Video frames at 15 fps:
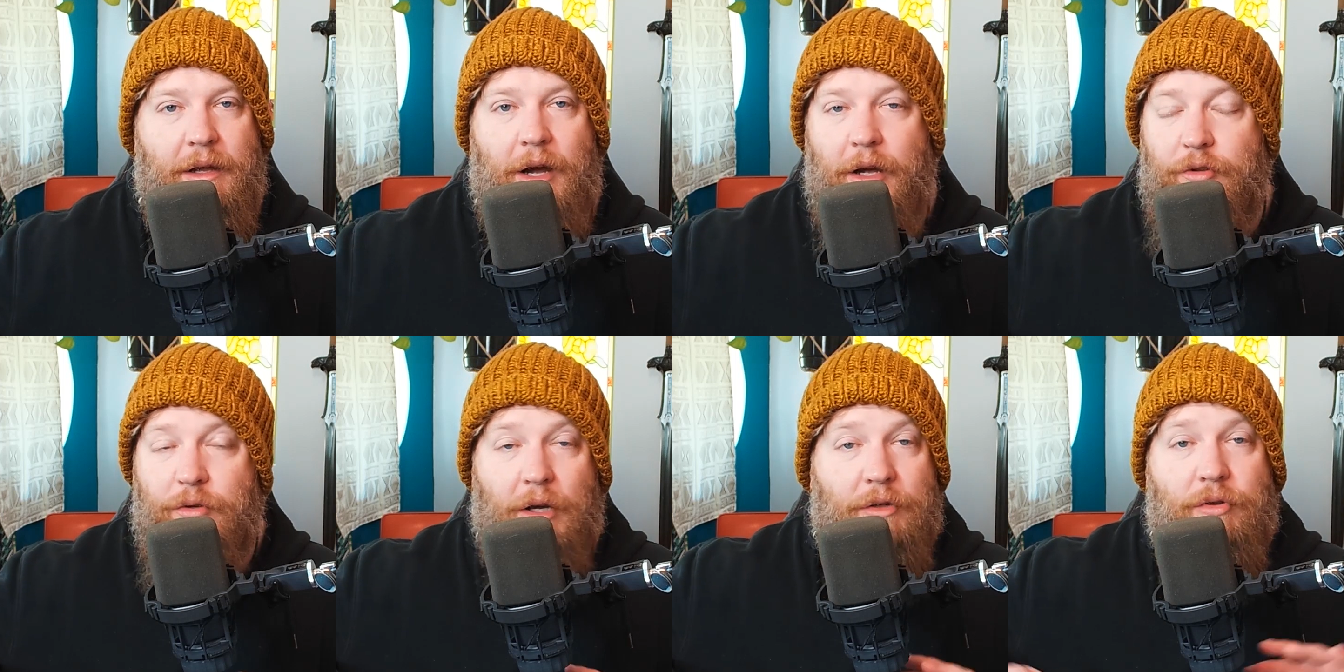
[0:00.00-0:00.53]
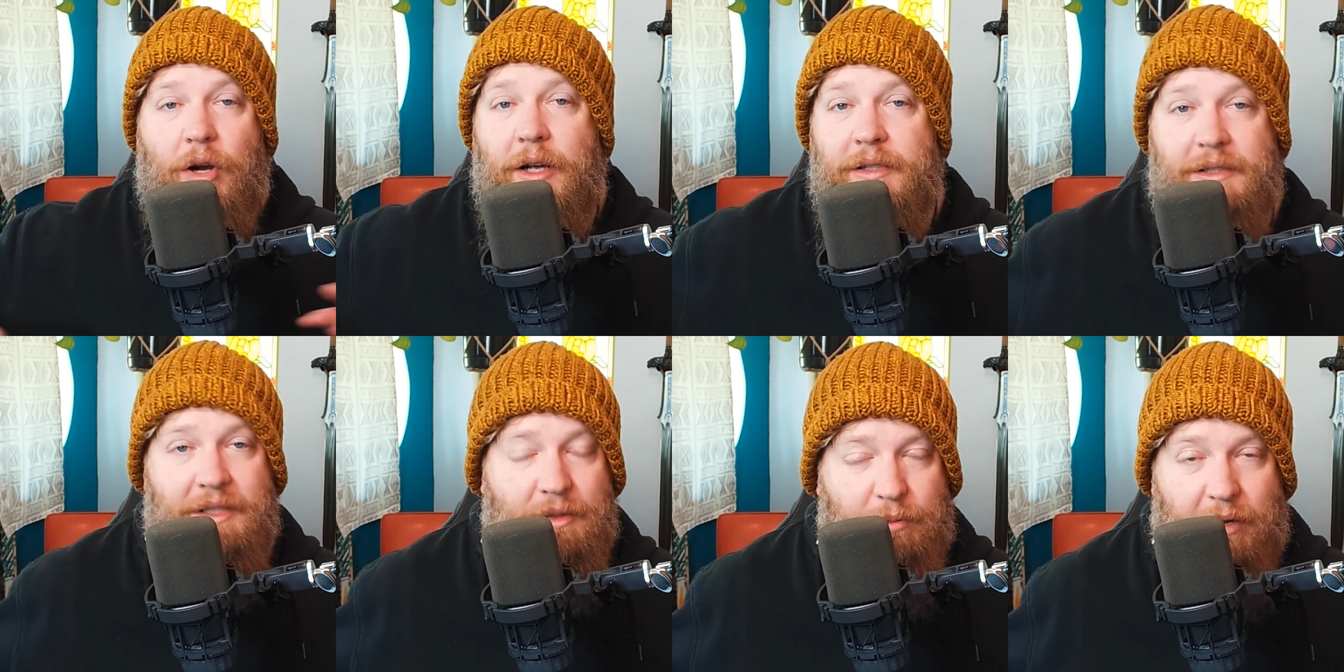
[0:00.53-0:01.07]

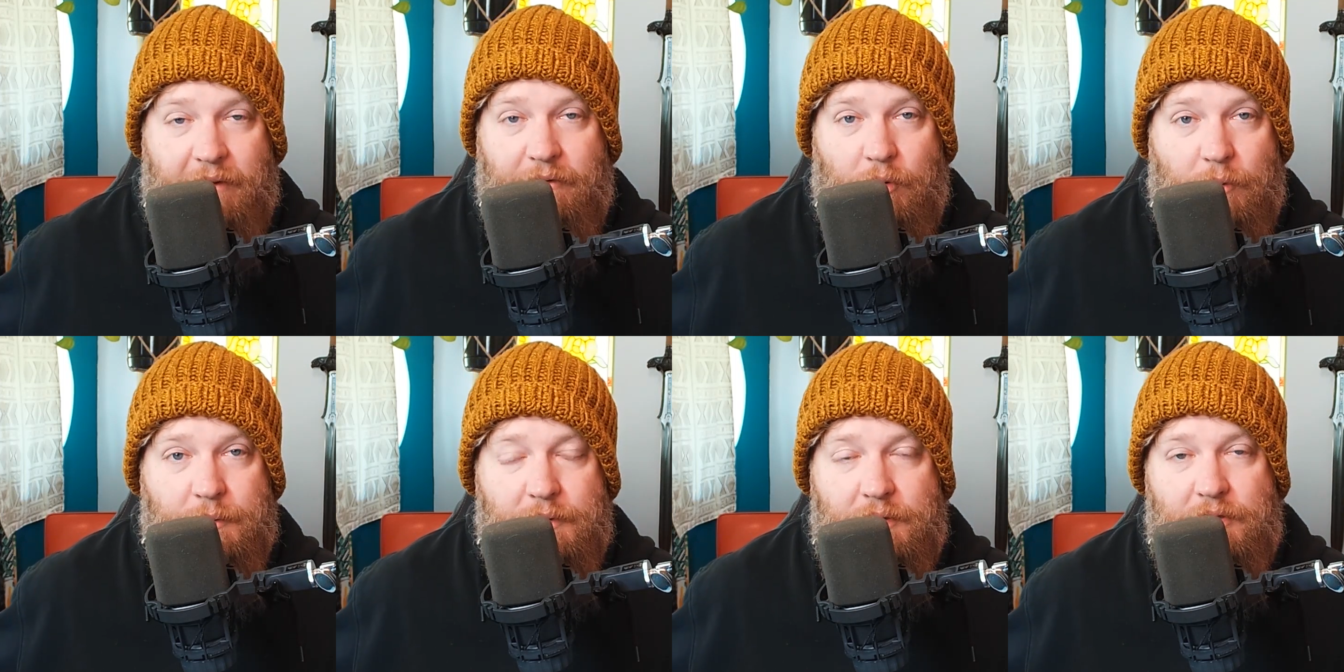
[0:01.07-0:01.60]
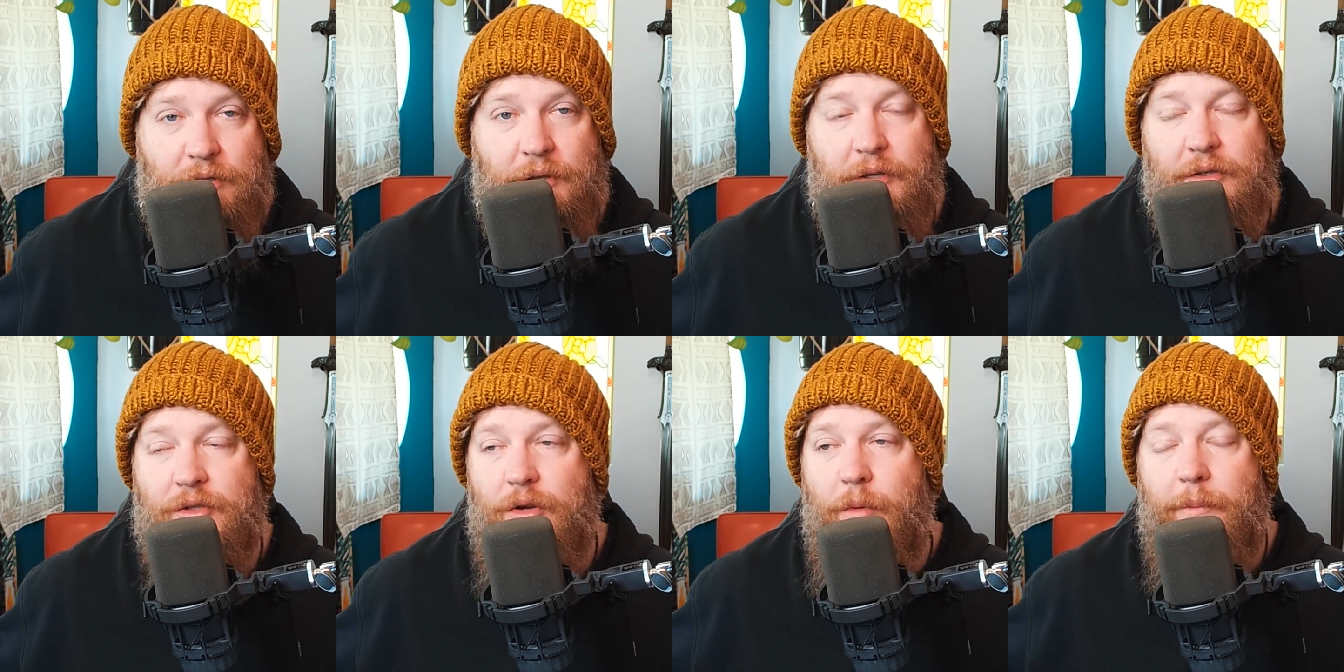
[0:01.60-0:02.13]
across these platforms, so
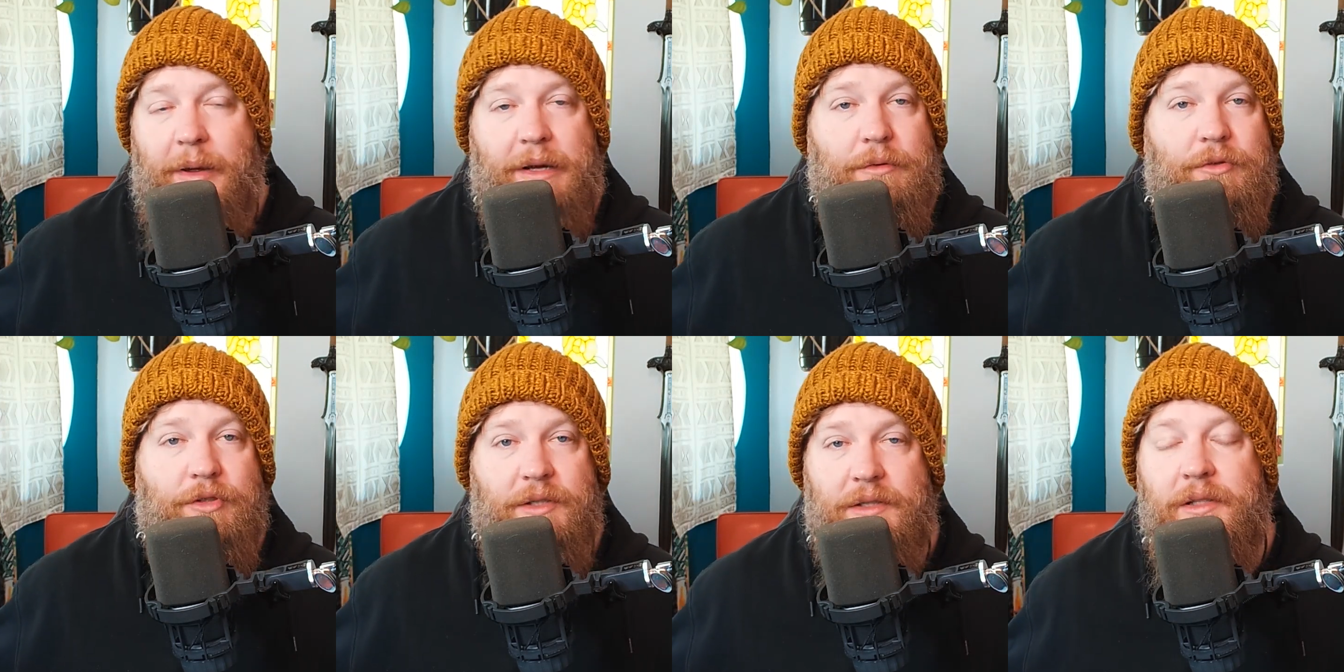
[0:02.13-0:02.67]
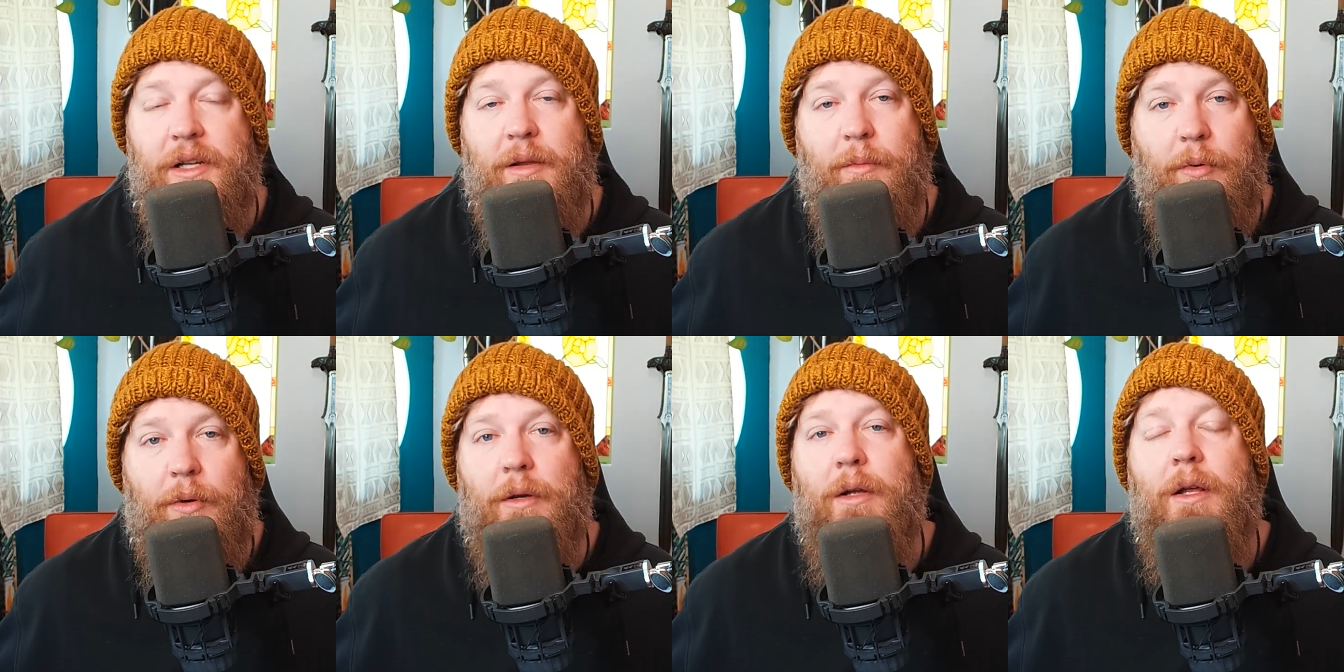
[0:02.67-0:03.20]
there's no boundaries
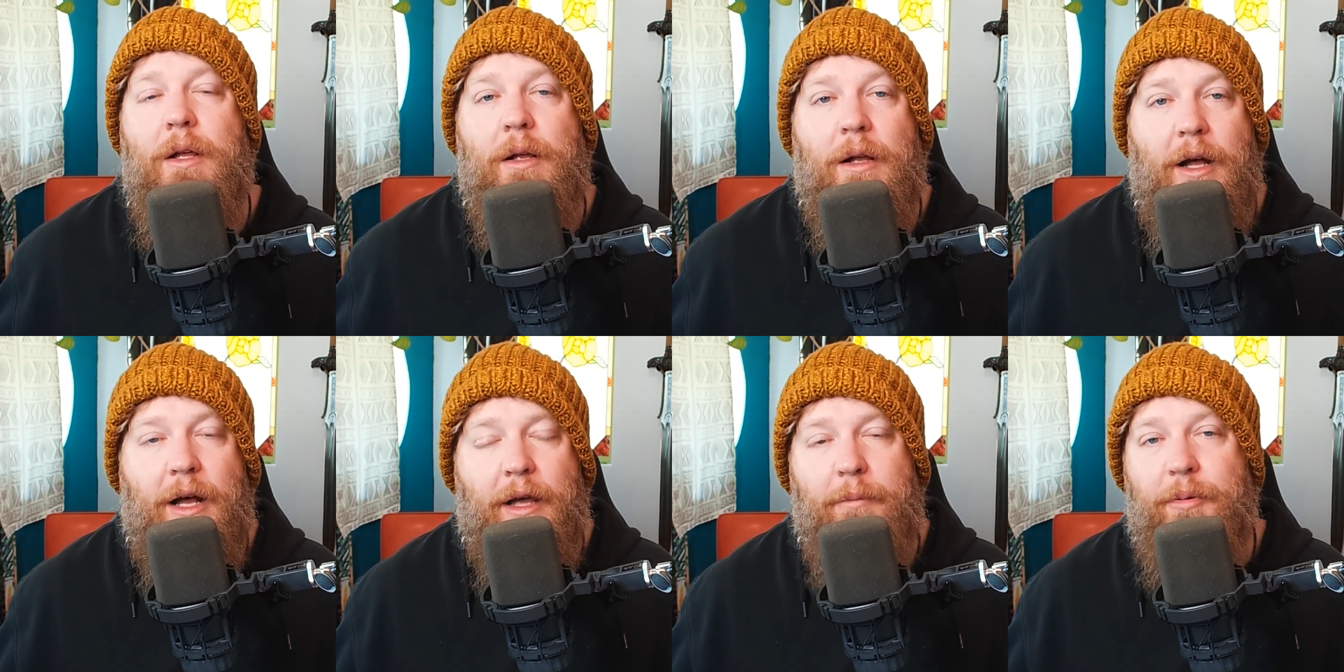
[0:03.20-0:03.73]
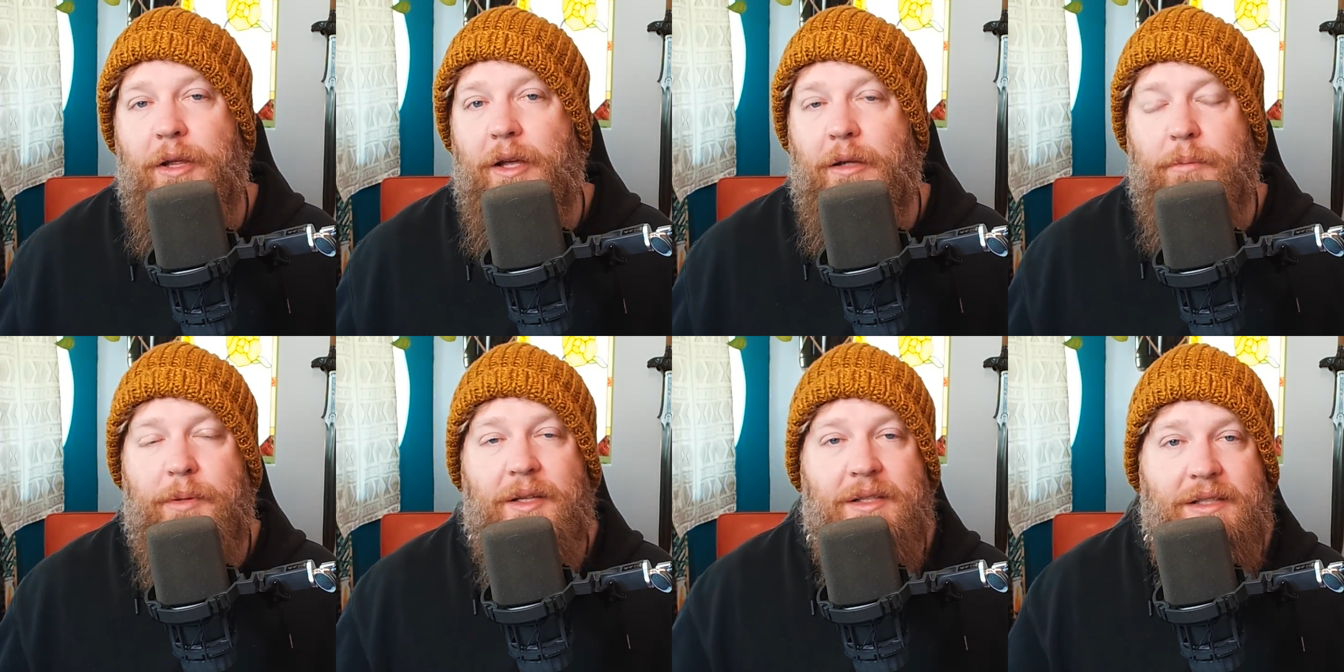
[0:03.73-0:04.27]
anymore. I play
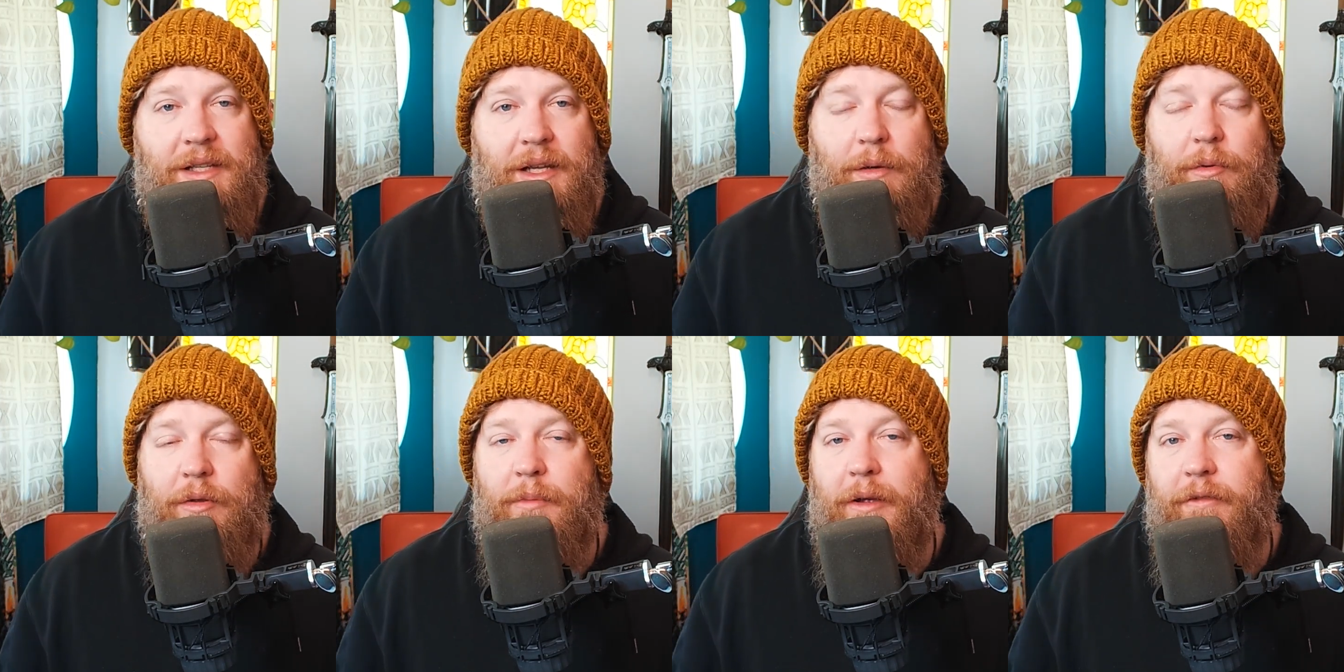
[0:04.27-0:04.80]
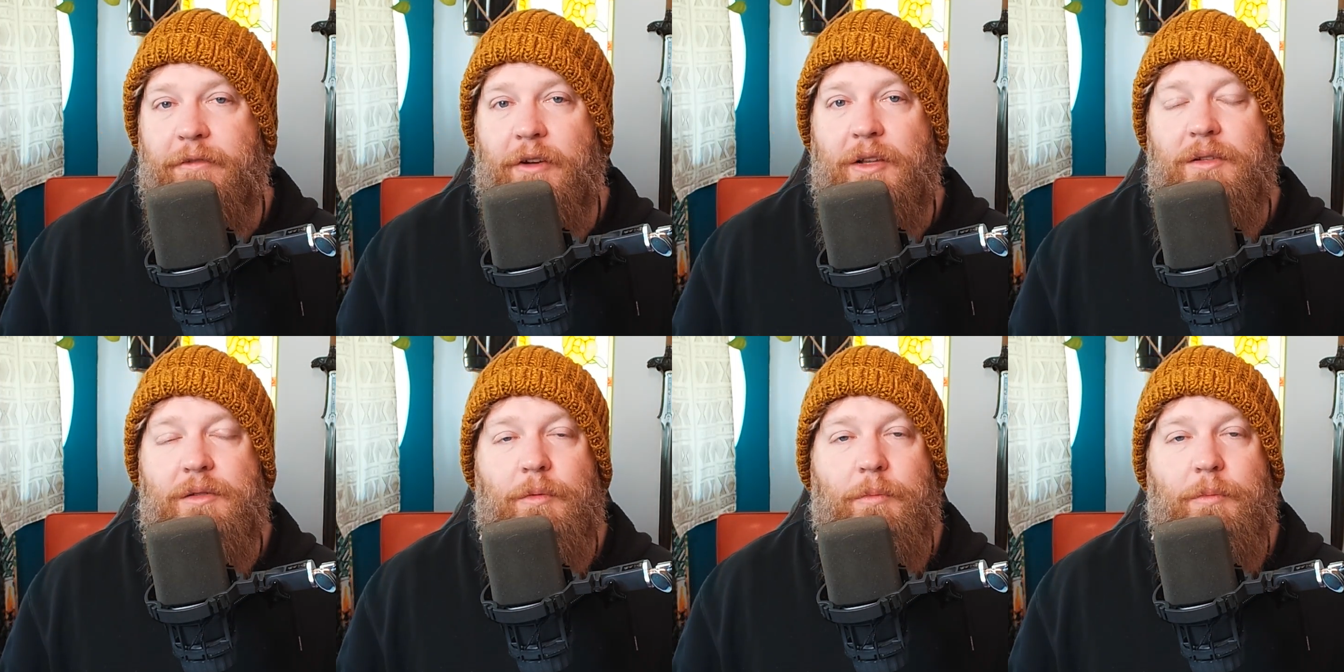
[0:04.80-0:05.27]
on PC with my friends